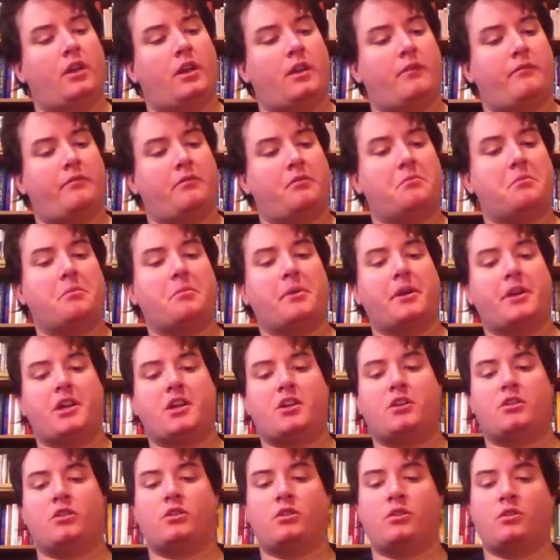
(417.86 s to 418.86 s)
From my
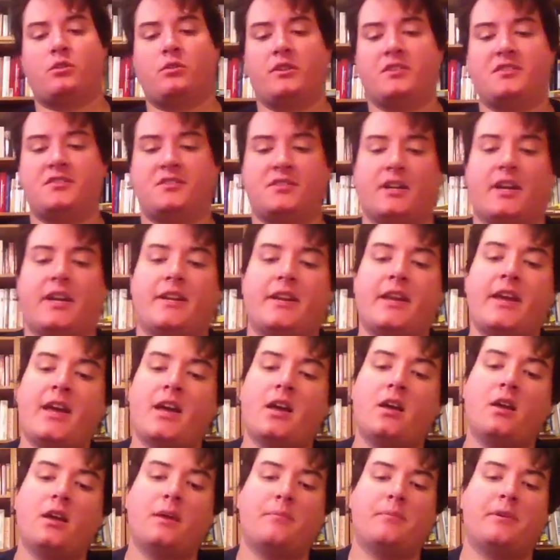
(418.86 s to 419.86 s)
buddy Chris
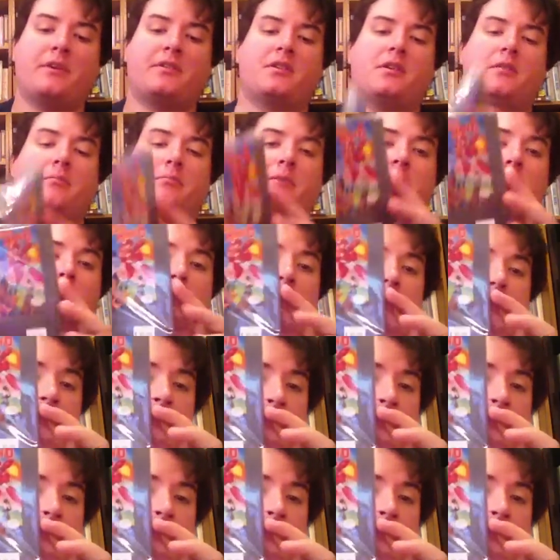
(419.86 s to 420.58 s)
Seidel, I picked up Mega Man